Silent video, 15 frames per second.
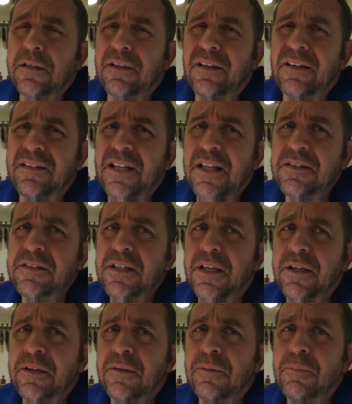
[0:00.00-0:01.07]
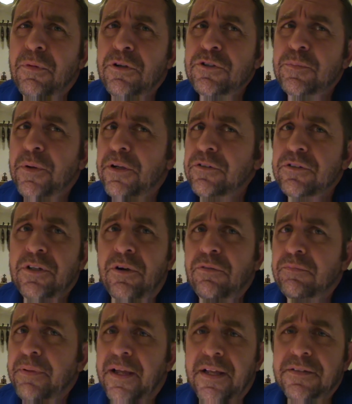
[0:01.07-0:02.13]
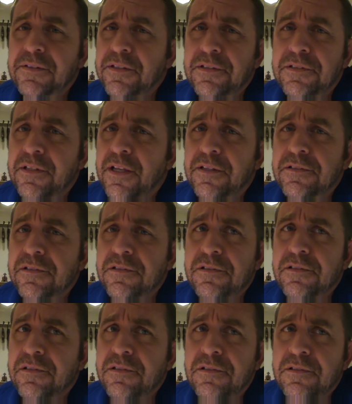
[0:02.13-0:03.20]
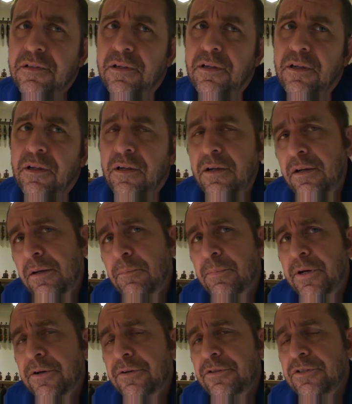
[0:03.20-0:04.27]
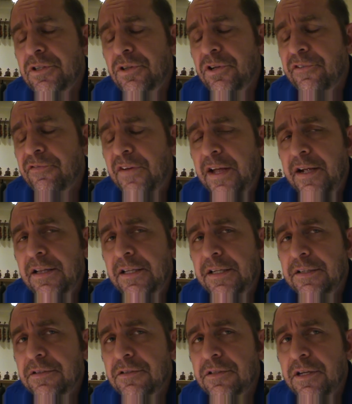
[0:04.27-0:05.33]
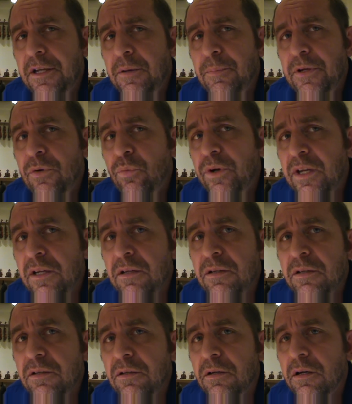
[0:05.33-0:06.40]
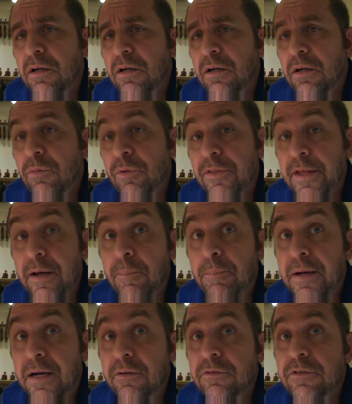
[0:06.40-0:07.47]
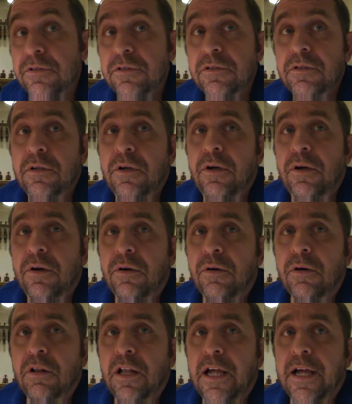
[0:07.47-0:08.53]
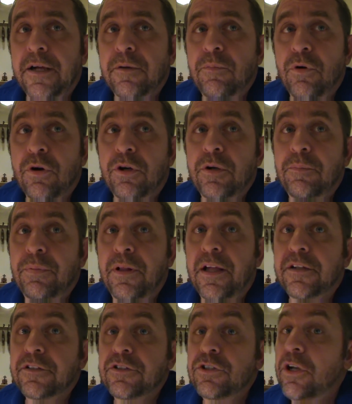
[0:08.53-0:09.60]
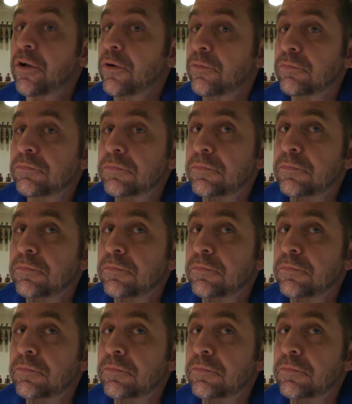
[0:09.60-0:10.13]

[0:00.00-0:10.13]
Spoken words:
In testing, most bows don't pass these tests. Bows and their failings can be weak, without bounce, or lack more complex tone.